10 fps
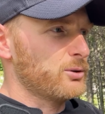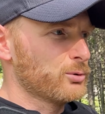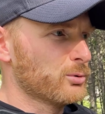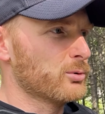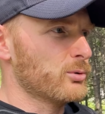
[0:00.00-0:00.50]

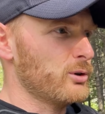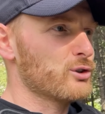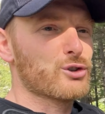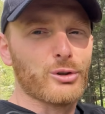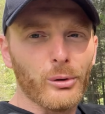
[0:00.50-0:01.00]
to
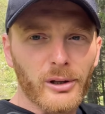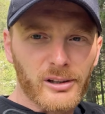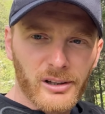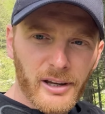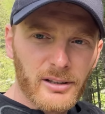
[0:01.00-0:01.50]
install
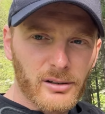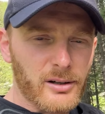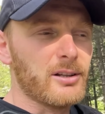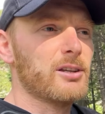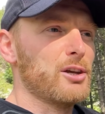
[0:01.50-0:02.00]
it later
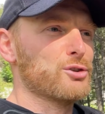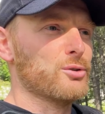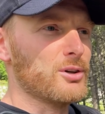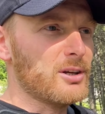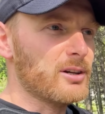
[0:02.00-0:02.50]
in case
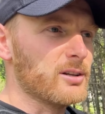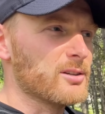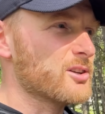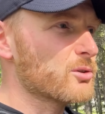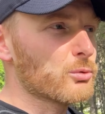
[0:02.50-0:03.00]
you need it,
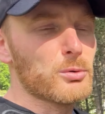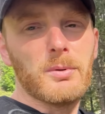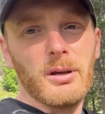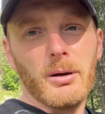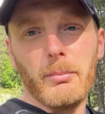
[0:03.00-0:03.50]
that would
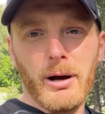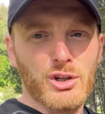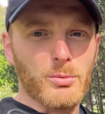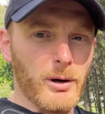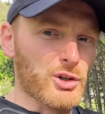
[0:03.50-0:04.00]
be
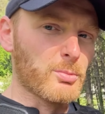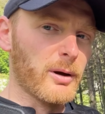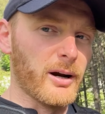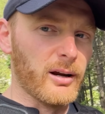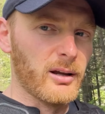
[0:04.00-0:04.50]
much
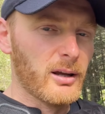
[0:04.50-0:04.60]
better.